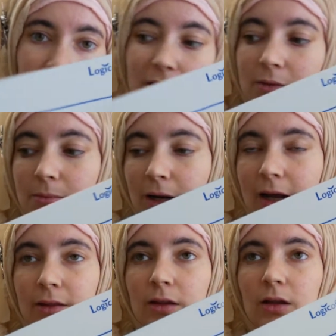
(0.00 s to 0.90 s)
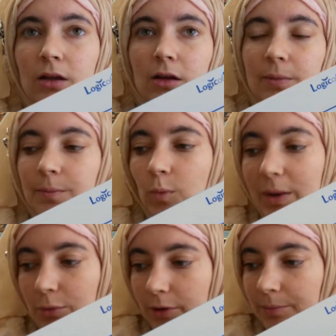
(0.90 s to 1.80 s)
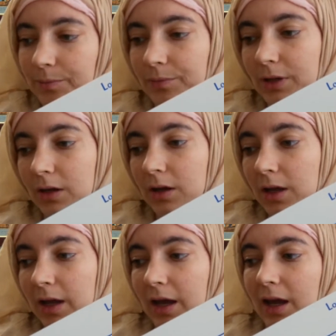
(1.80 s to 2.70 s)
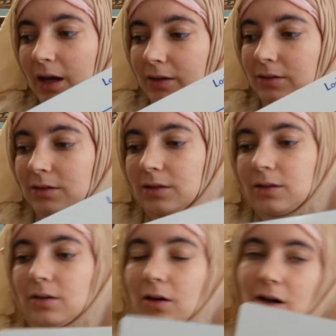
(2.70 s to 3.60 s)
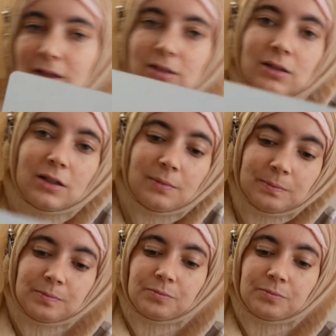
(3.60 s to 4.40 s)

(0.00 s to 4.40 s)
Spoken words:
I didn't buy the whiteboard. And honestly,